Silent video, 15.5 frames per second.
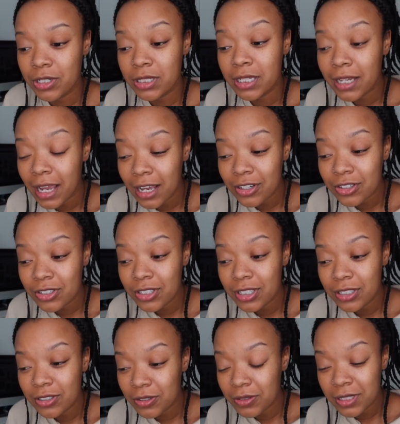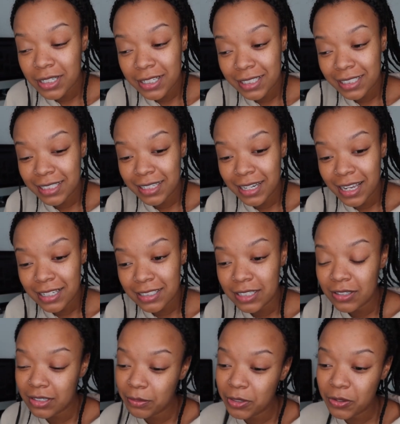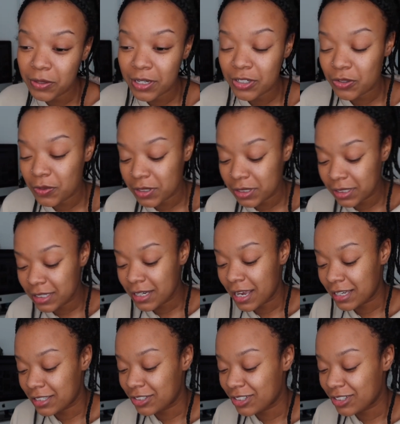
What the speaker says: She's like, Ashley, do you need a Kleenex? Here, let me go get you a Kleenex.